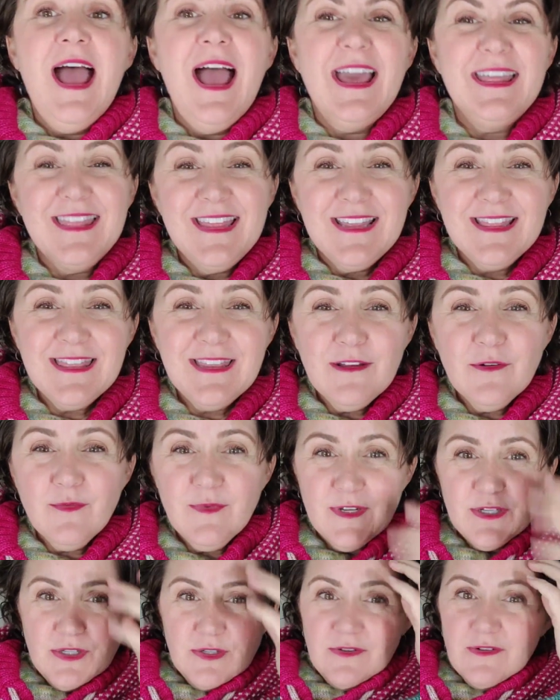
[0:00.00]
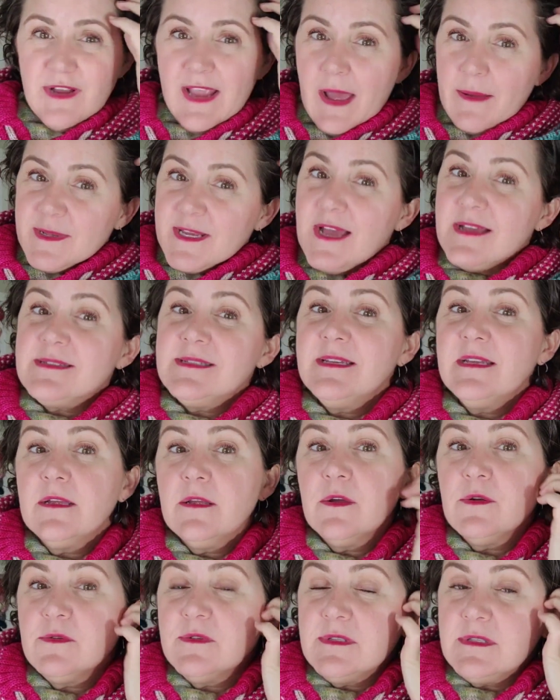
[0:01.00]
I think the original Gap-Tastic
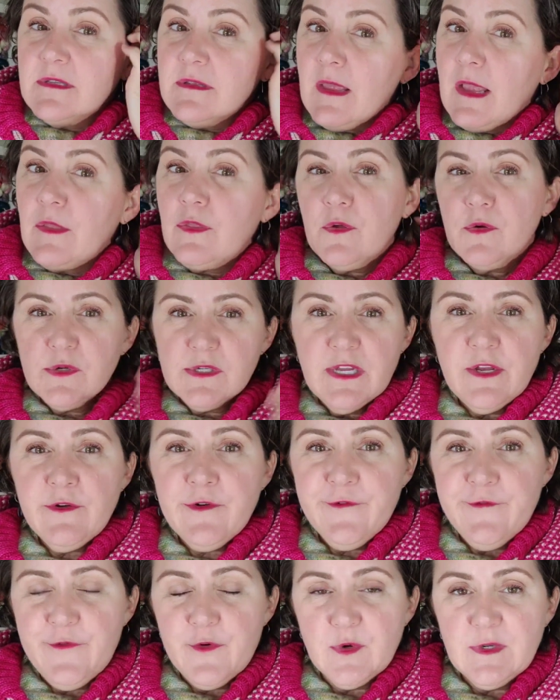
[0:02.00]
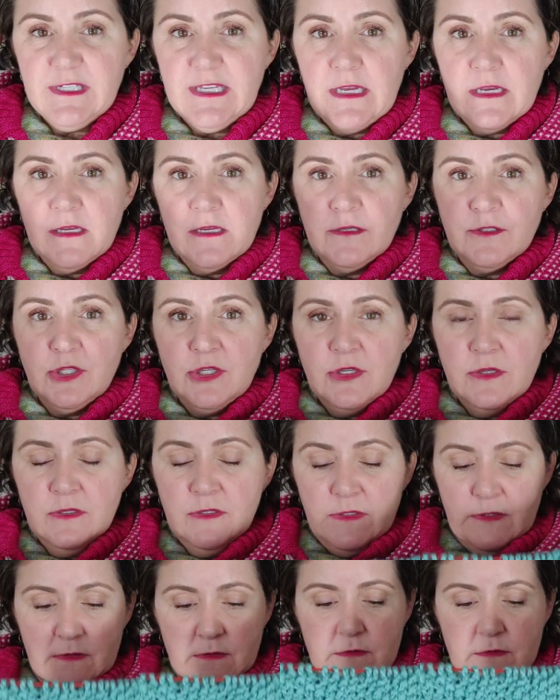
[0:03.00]
goes to like 13 or 14 inches.